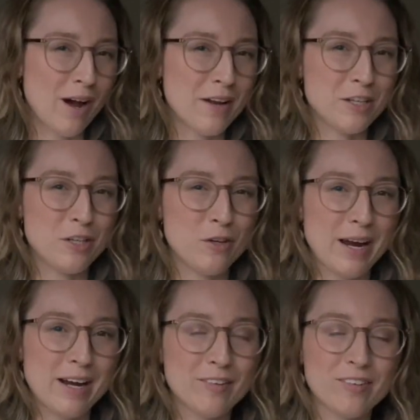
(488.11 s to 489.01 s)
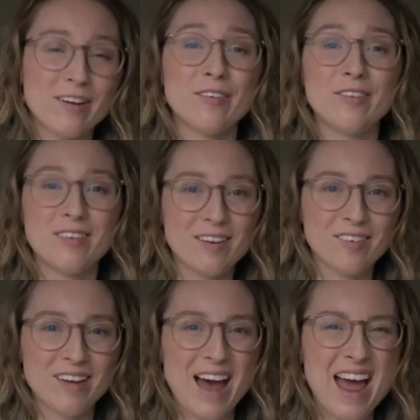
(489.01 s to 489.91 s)
and a UK size 6
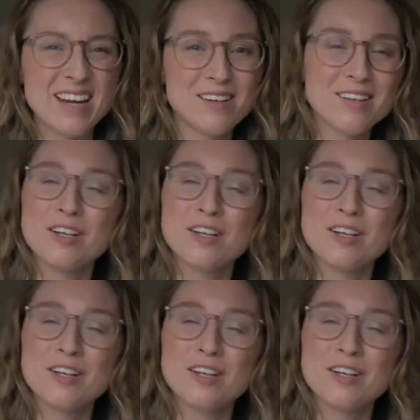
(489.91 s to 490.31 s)
to 8,